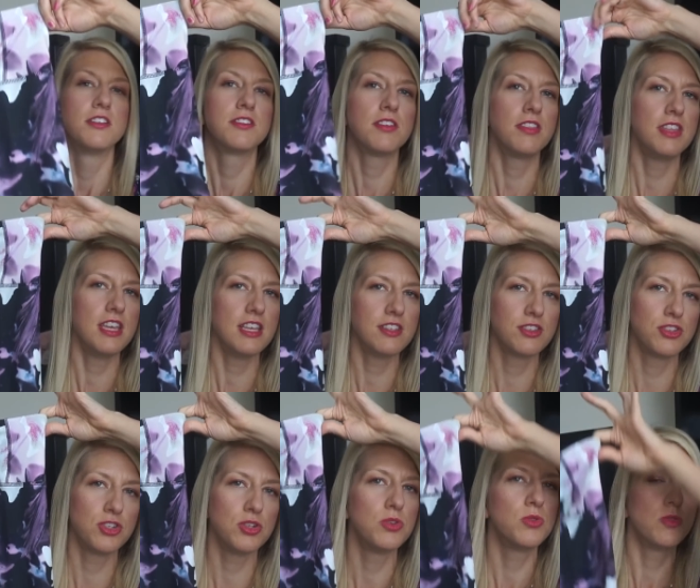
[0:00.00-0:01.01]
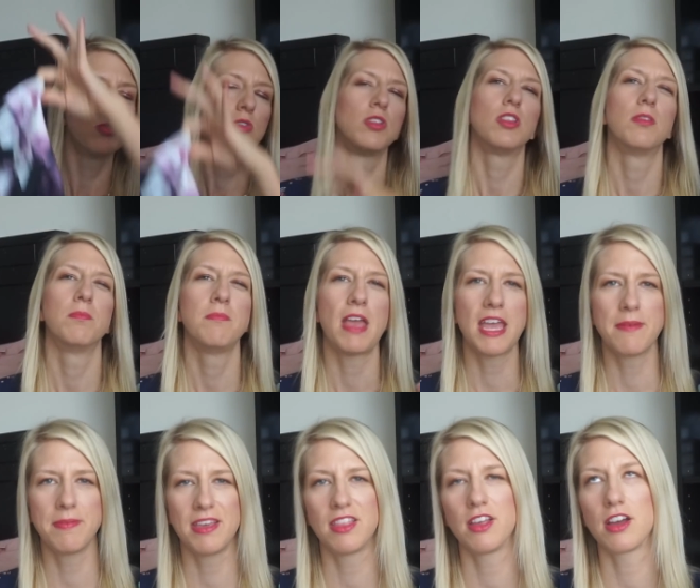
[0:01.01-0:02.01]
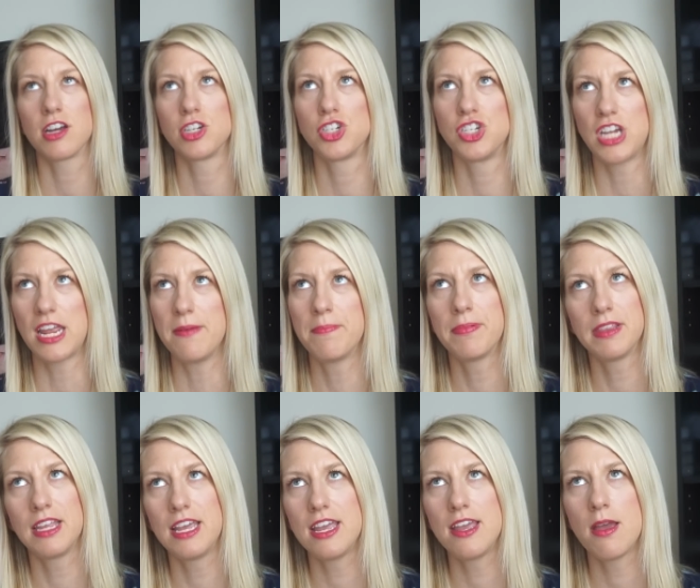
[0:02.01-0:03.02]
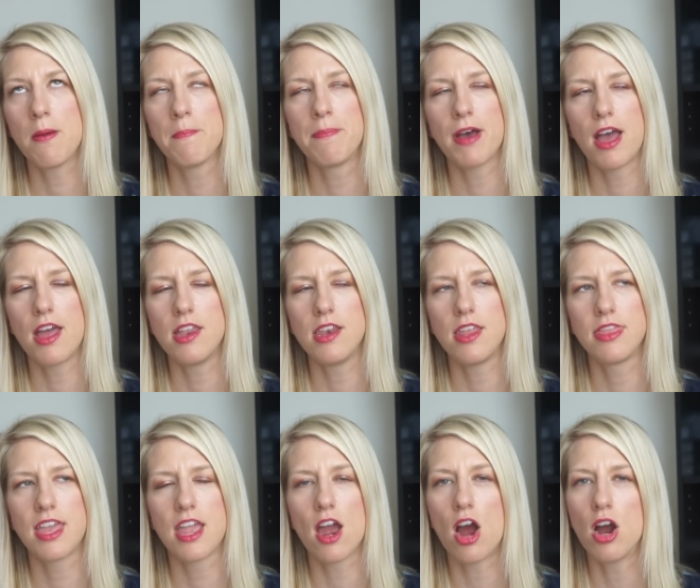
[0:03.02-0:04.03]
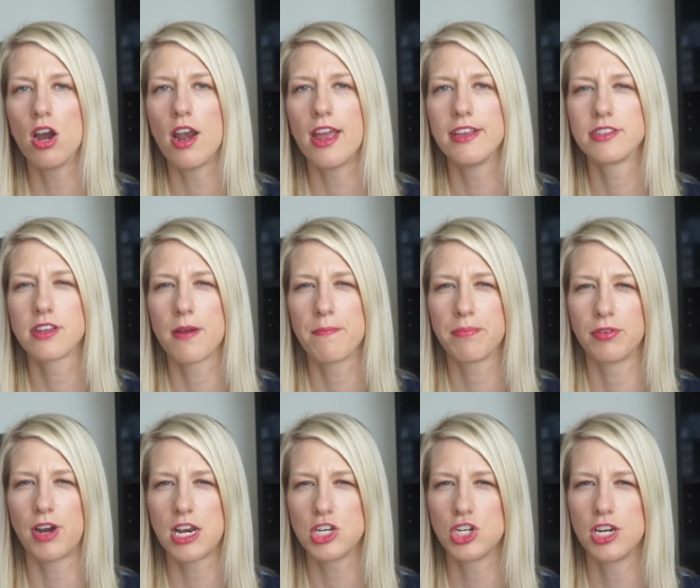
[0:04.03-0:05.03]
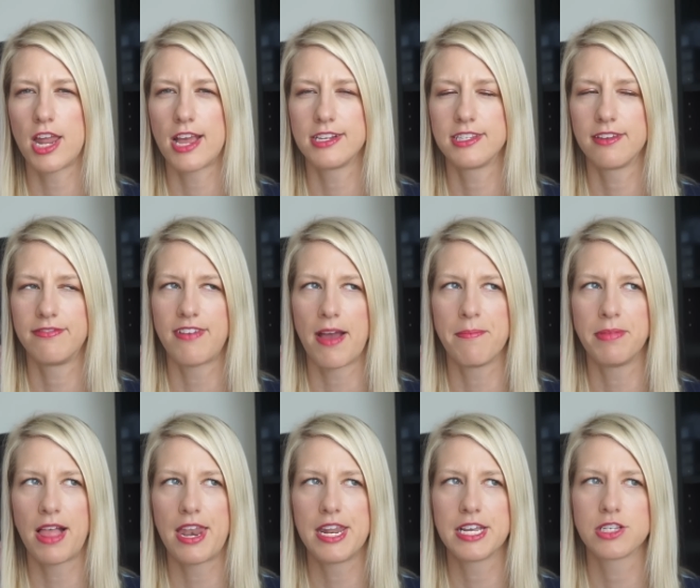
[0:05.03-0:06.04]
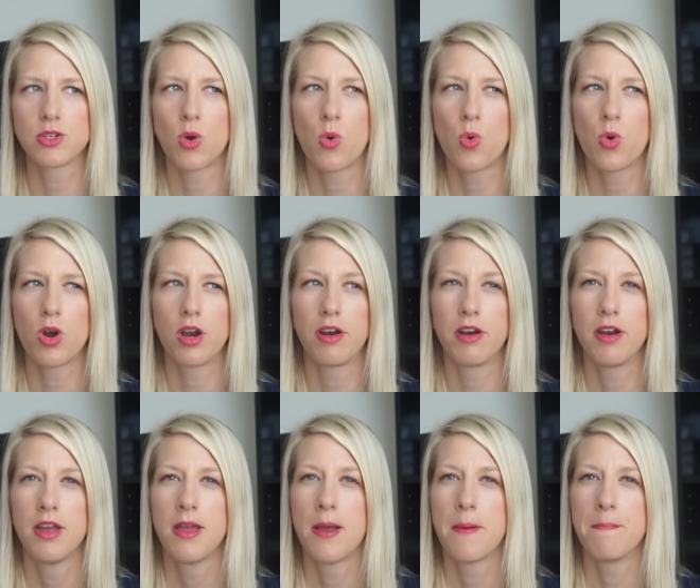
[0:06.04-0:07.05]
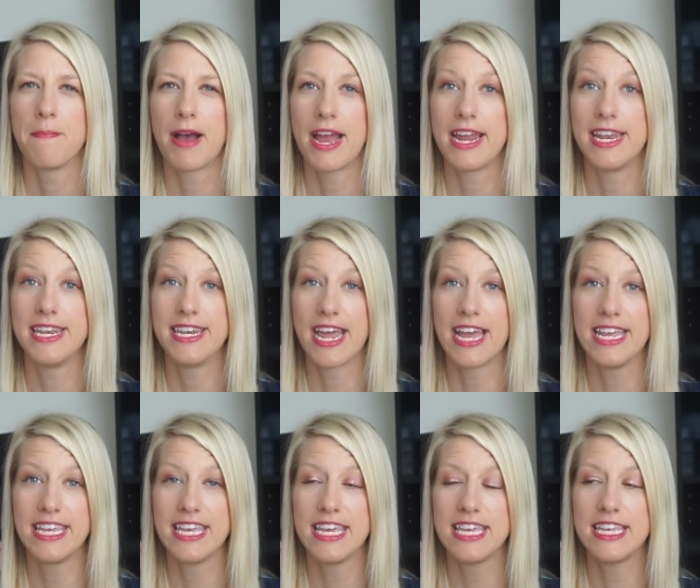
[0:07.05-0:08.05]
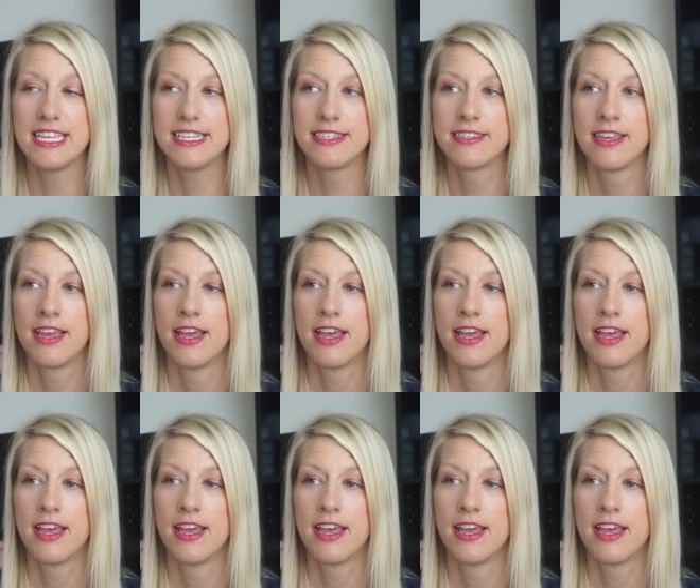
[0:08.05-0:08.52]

So these do make me look shapely, but they aren't as compression as the Fabletics or my Nikes